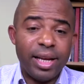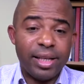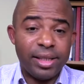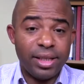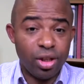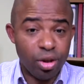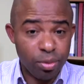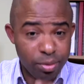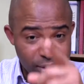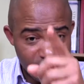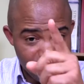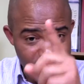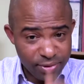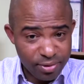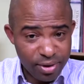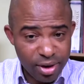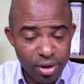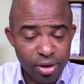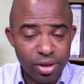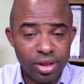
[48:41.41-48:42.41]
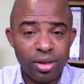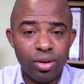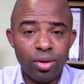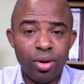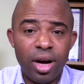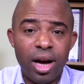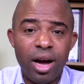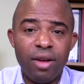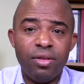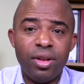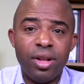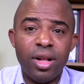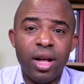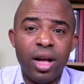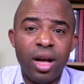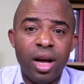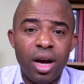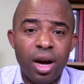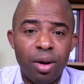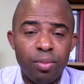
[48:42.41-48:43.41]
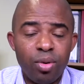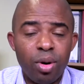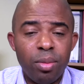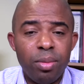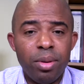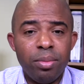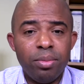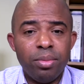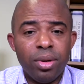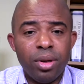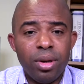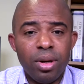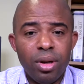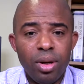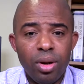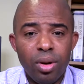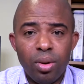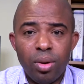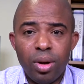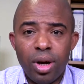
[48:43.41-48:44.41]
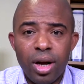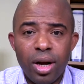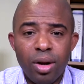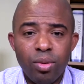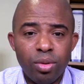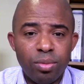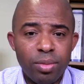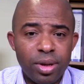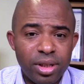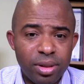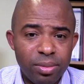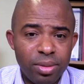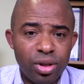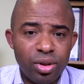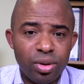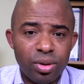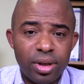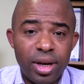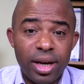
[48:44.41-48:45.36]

I said to me, this fellow is, you know, having a problem, you know, uh, with masturbation.